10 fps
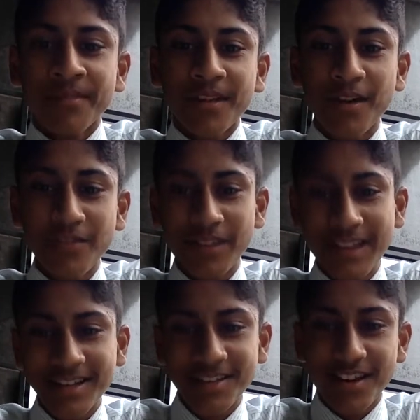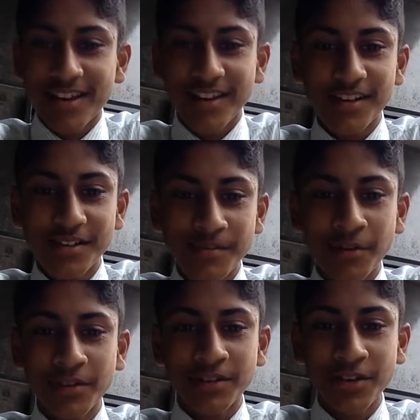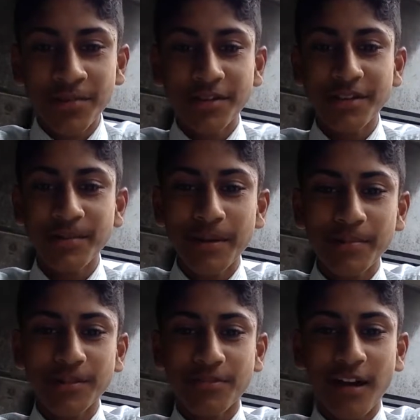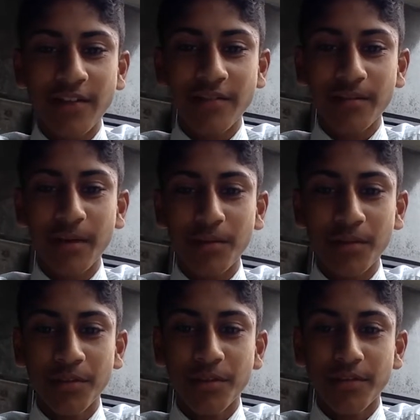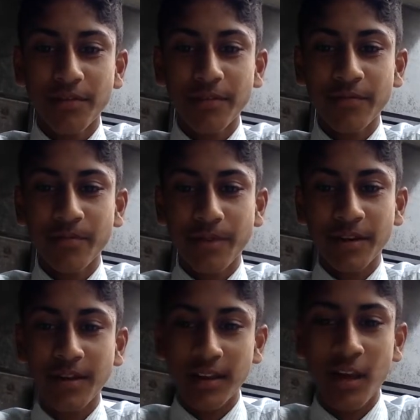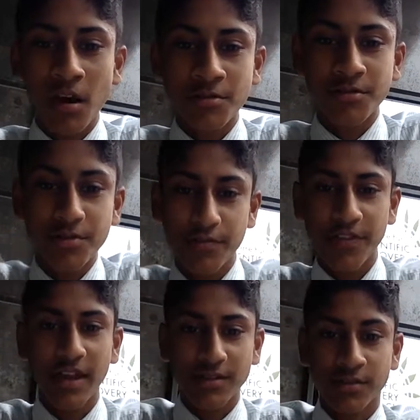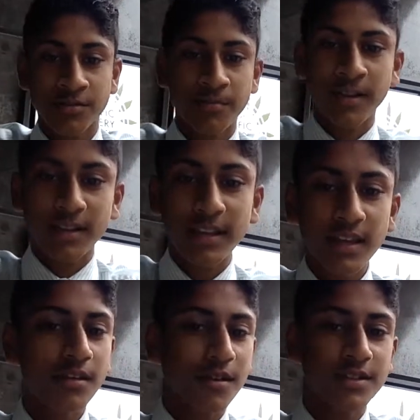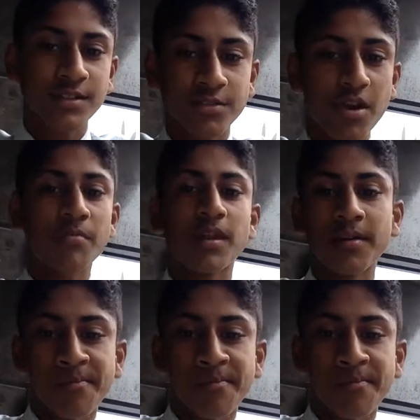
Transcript: Over the next 30 years, more than 2 million people arrived, about one-third of them from Britain, and hundreds of thousands from Italy, Greece, and Germany.